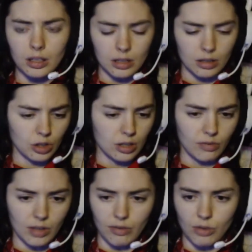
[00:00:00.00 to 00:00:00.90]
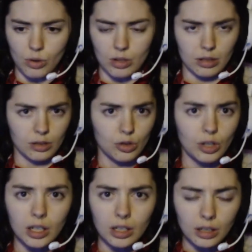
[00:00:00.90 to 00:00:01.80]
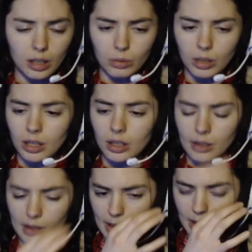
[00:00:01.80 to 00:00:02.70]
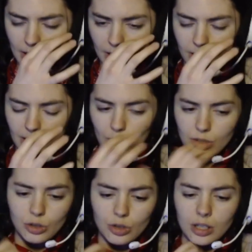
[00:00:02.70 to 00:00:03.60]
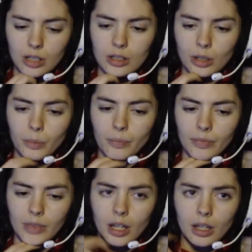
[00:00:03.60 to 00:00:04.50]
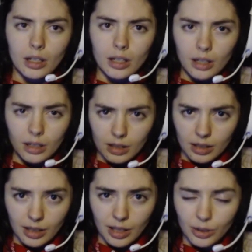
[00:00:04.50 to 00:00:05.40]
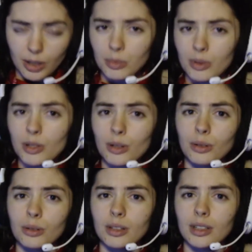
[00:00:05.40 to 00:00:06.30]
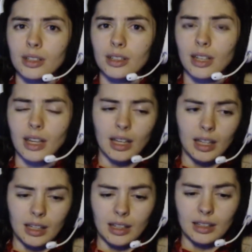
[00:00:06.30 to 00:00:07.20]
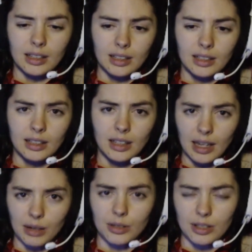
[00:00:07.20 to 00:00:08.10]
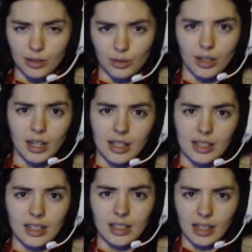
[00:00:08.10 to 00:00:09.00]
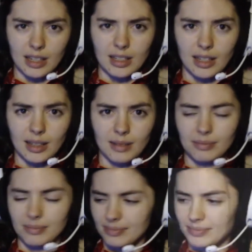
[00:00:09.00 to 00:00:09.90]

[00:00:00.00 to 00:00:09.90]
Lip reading: Is it just if they focus on training that way? So that was interesting. So another episode. And I will see you guys next time.